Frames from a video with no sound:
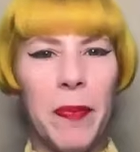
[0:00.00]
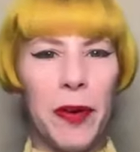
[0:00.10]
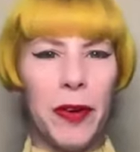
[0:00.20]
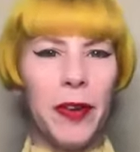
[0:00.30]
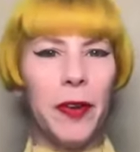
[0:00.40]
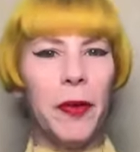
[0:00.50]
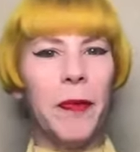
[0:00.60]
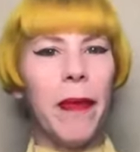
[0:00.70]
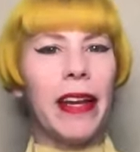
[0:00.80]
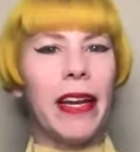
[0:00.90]
people
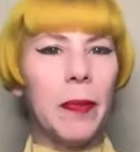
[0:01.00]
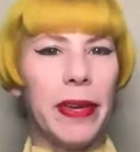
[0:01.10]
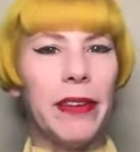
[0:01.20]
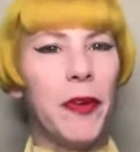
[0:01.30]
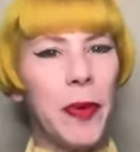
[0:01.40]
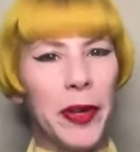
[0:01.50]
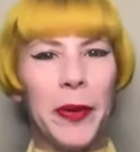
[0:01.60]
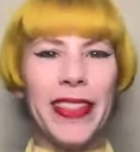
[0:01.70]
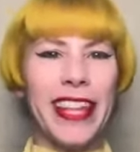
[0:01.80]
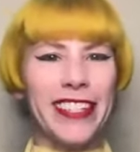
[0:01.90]
who might not be
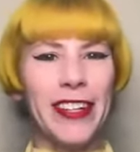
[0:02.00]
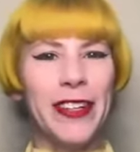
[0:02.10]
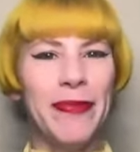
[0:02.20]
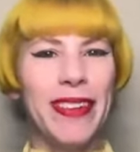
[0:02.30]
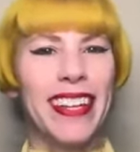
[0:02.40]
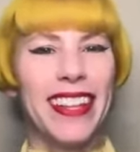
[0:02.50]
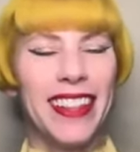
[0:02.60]
familiar with that term?